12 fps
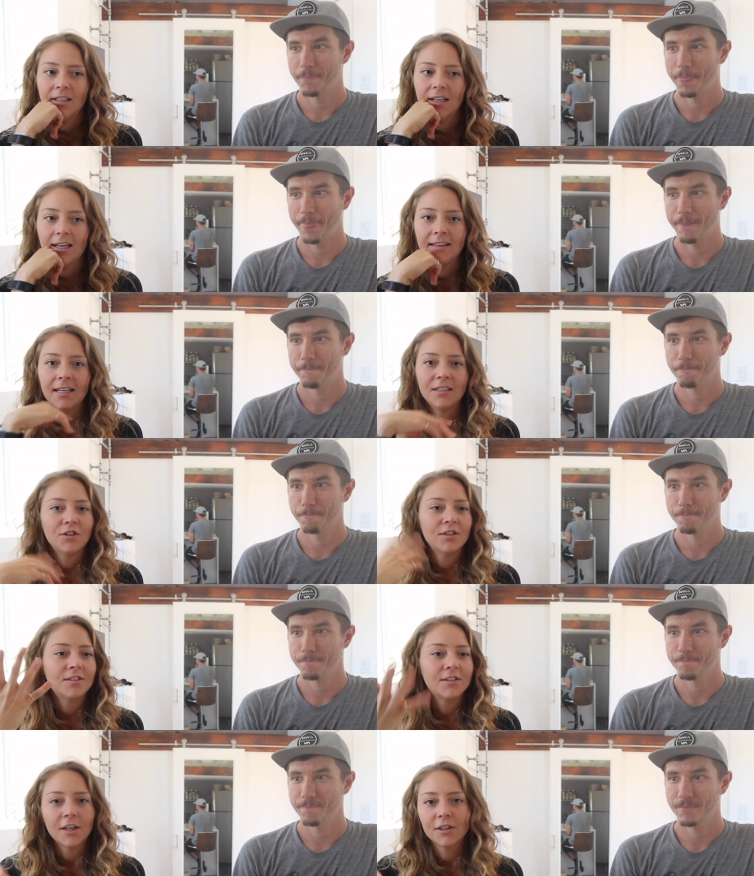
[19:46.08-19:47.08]
Speaker 1: And then
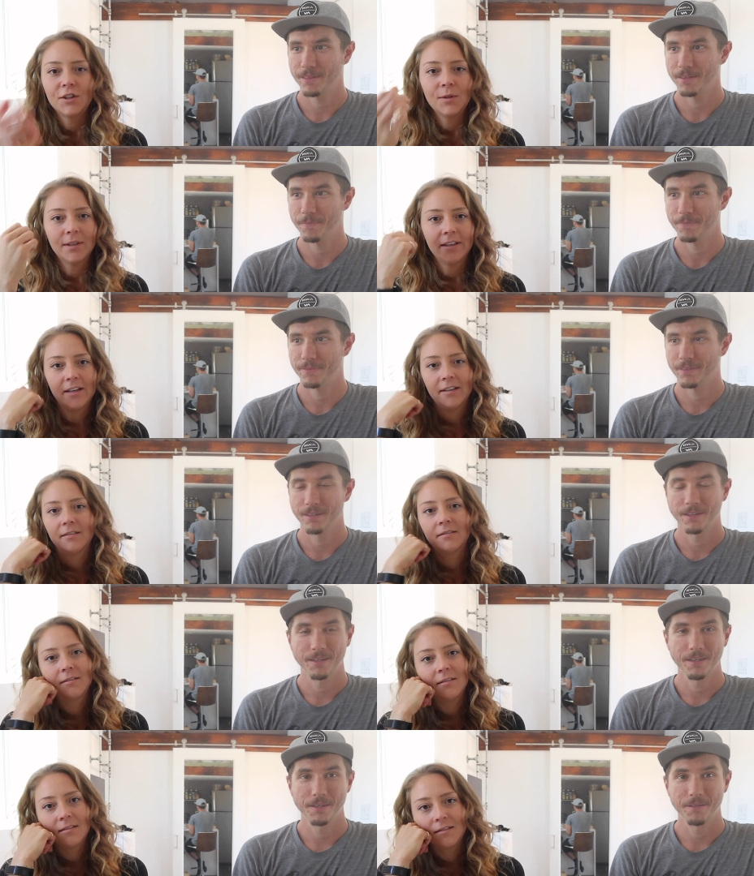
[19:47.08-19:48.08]
just start doing it
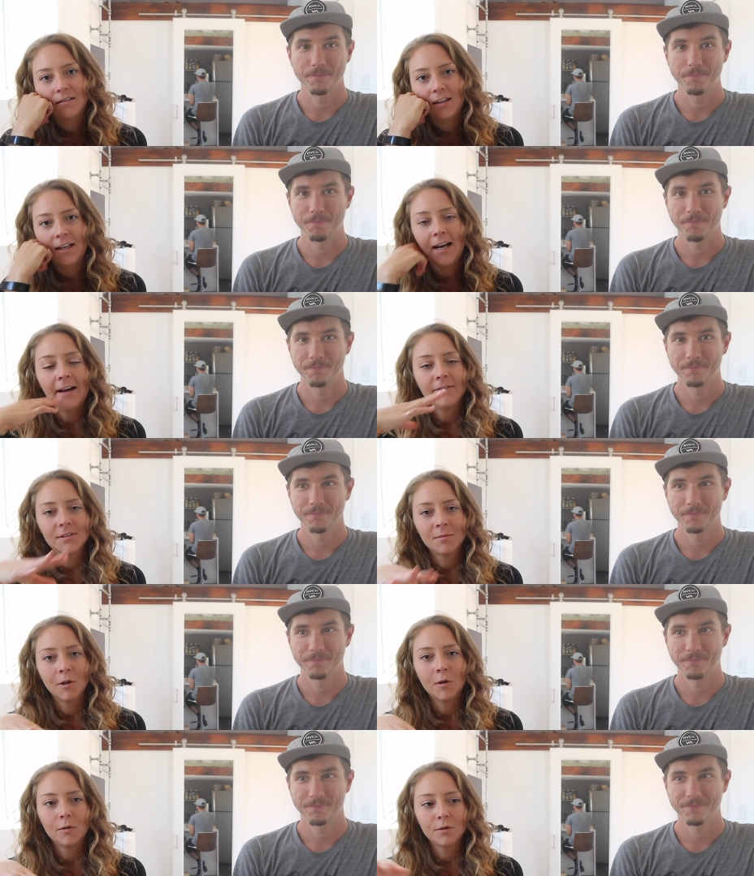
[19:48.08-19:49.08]
and have
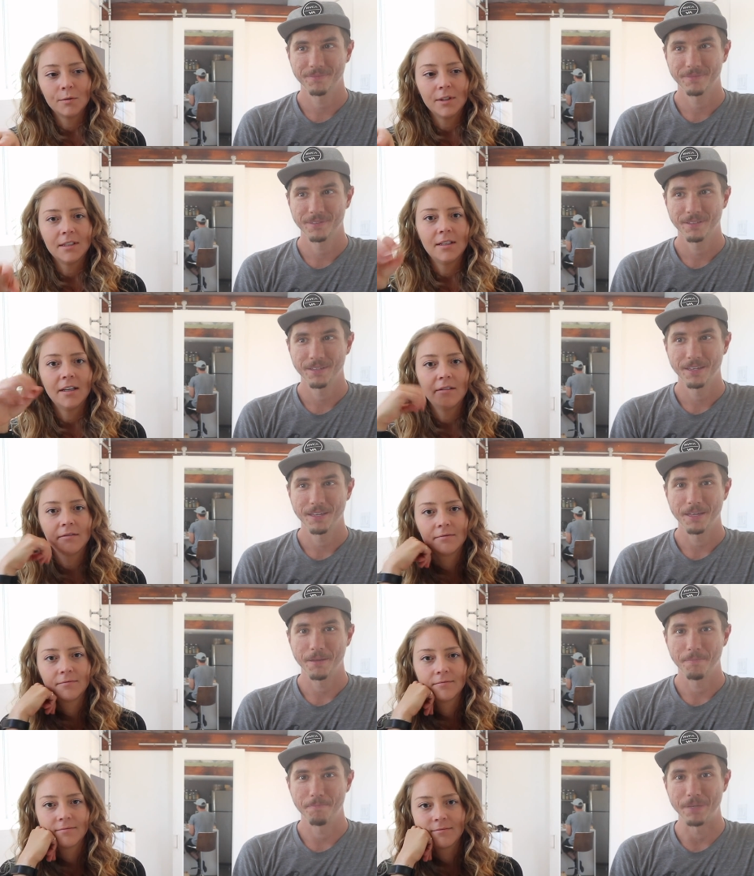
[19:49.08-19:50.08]
some goals written down.
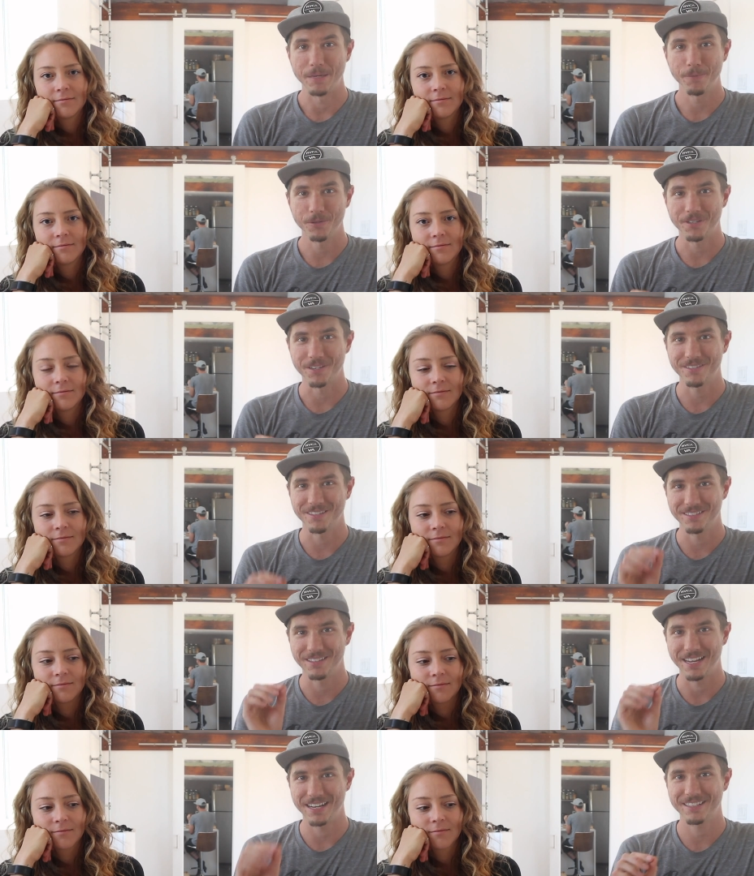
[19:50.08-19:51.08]
Speaker 2: Be
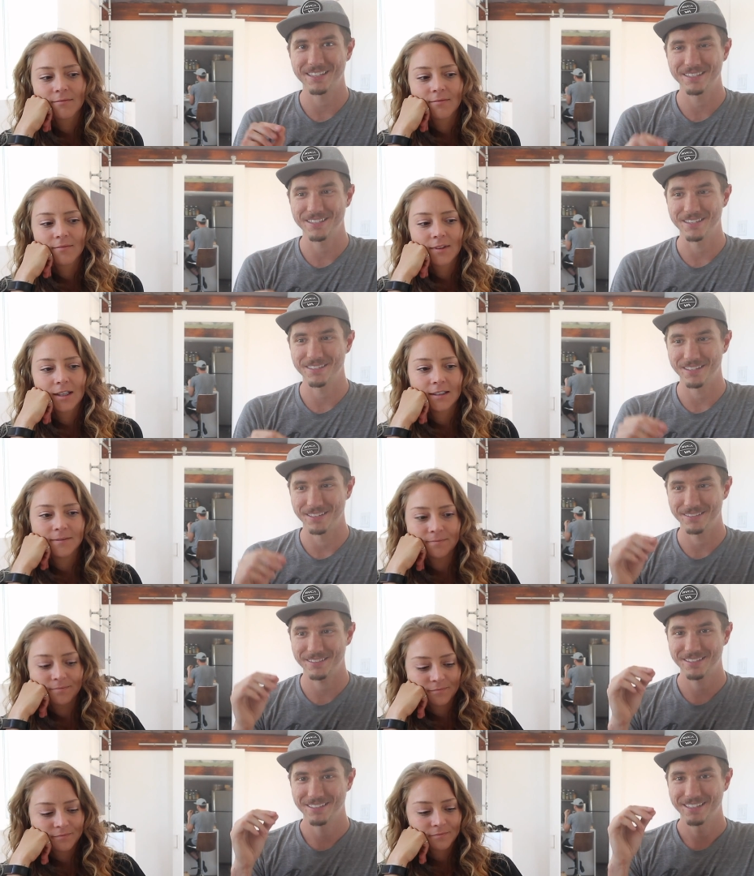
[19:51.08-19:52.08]
persistent and
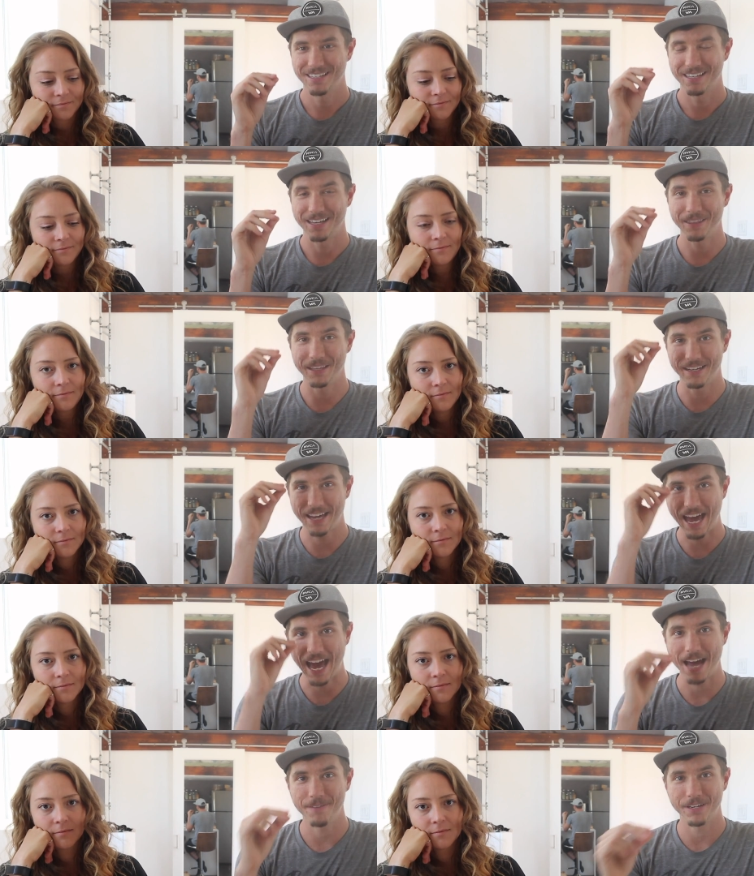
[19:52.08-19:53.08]
consistent and then
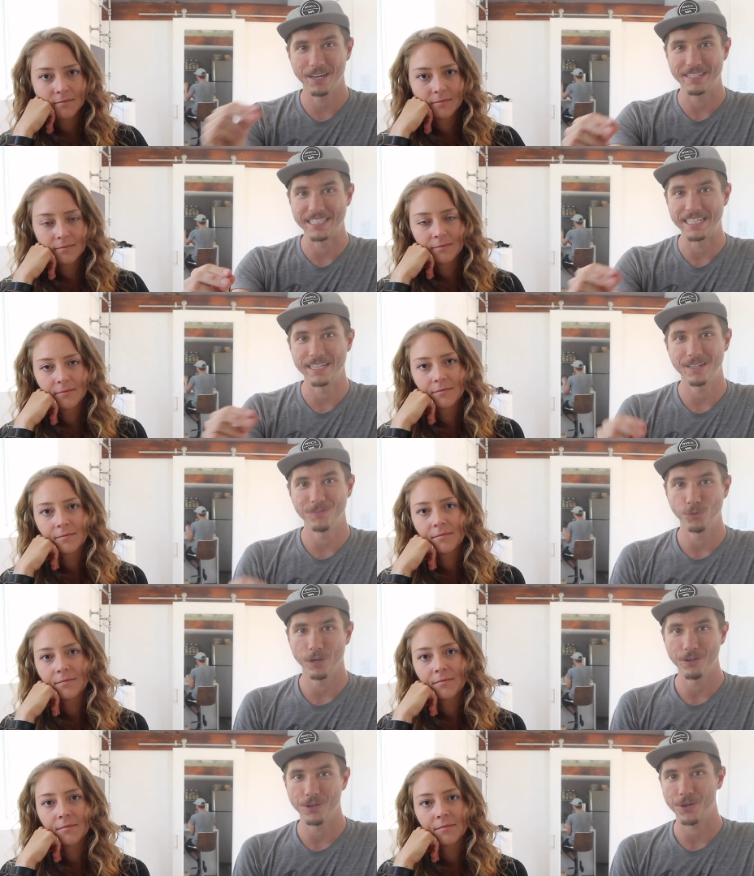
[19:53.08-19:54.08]
have an idea of
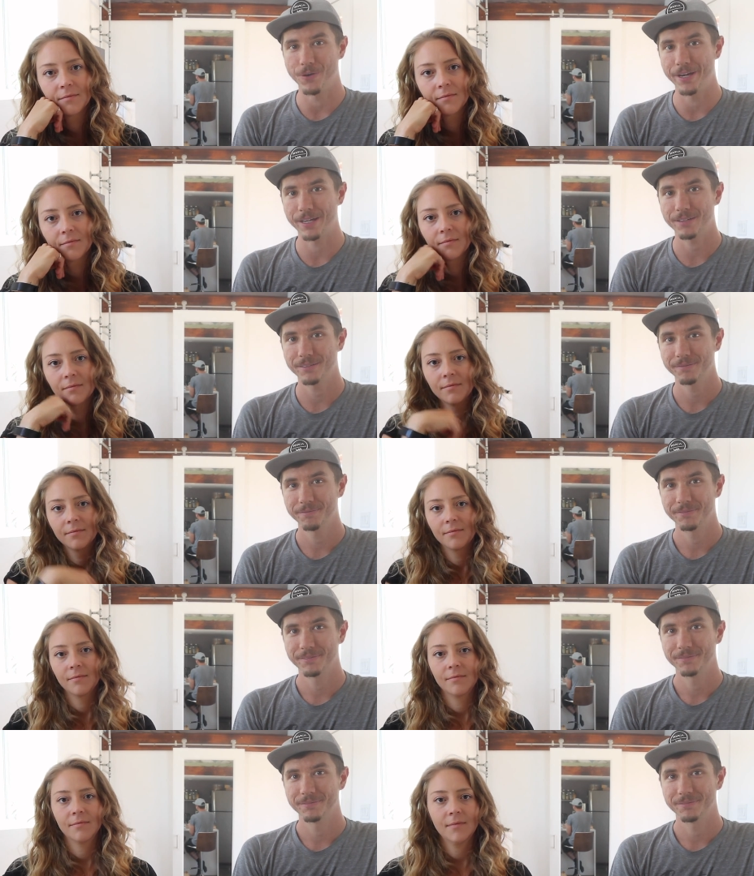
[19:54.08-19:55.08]
where you're going.
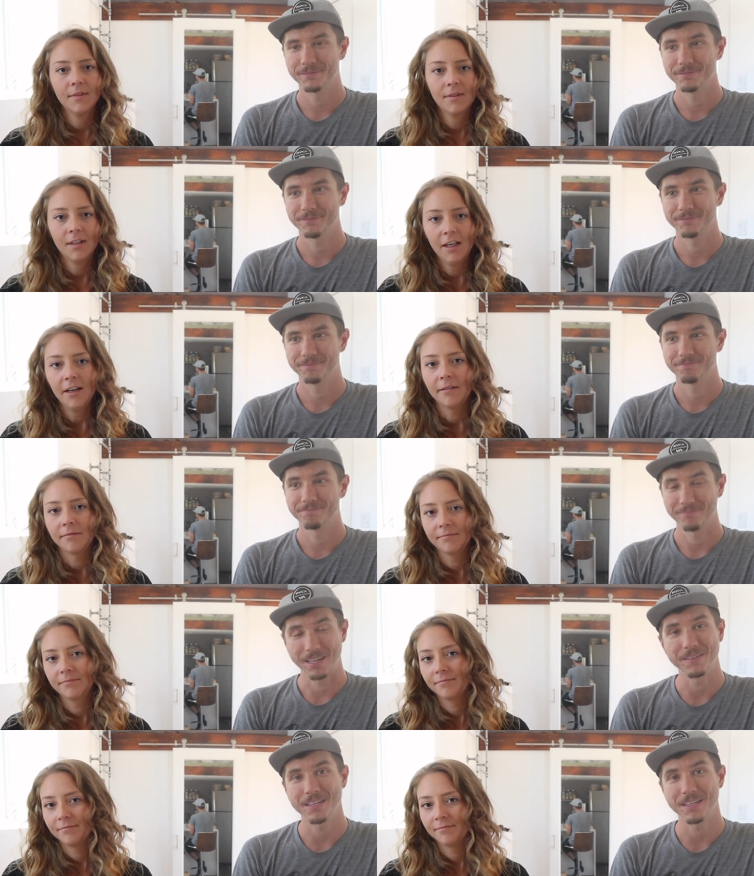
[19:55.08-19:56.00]
Yeah. And